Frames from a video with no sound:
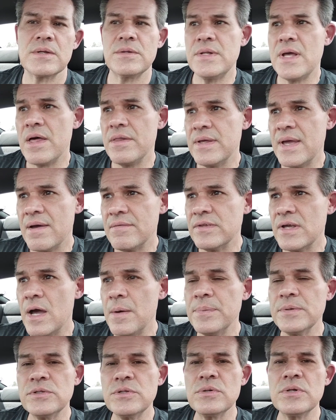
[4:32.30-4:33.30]
But now they have the
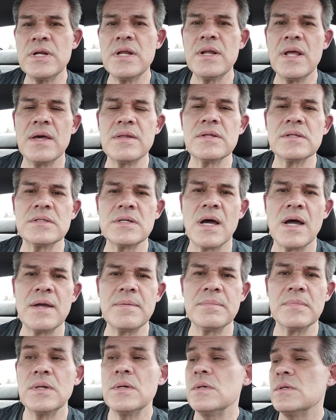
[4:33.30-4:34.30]
opportunity and the
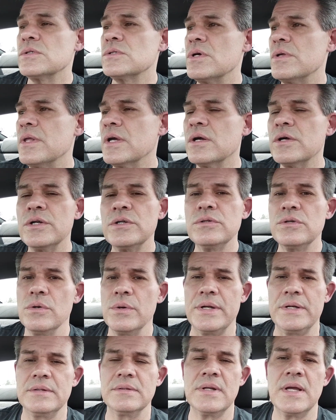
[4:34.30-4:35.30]
time, so they're going to
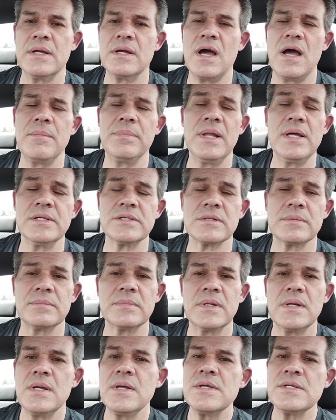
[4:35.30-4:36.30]
do it, and God bless
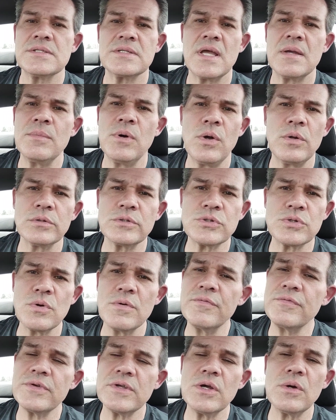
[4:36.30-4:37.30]
them. Same holds
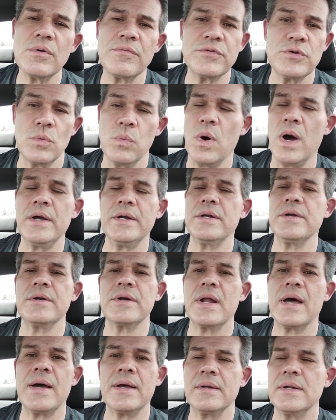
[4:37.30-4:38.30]
true for you if you want it
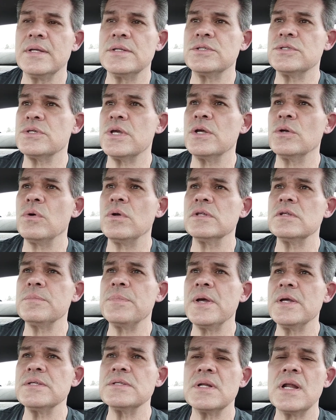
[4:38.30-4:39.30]
or not. It all
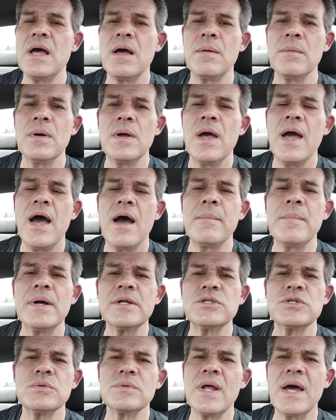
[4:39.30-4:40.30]
depends on how
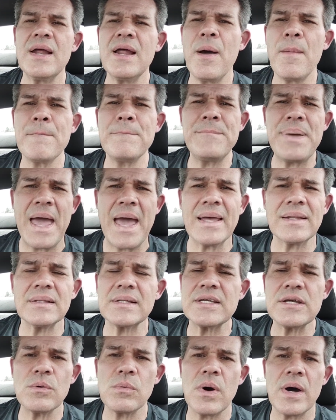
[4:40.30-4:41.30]
much not how
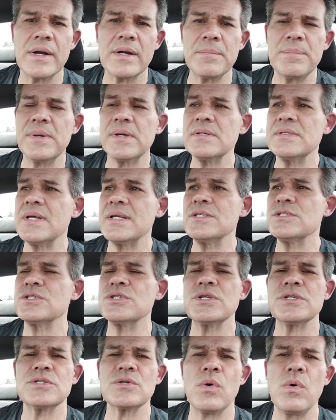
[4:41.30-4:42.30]
badly you want it, because that's
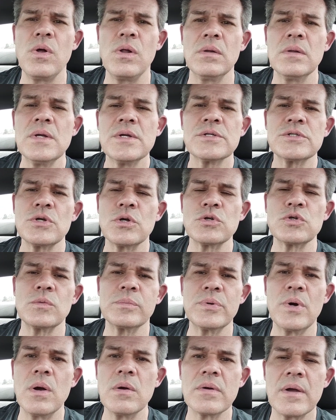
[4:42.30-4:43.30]
just all social
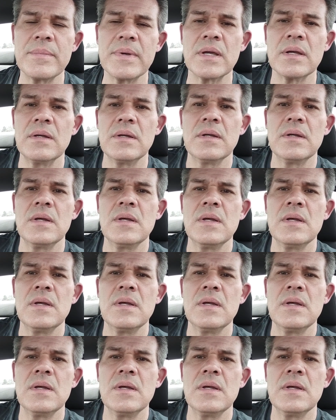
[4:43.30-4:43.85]
programming.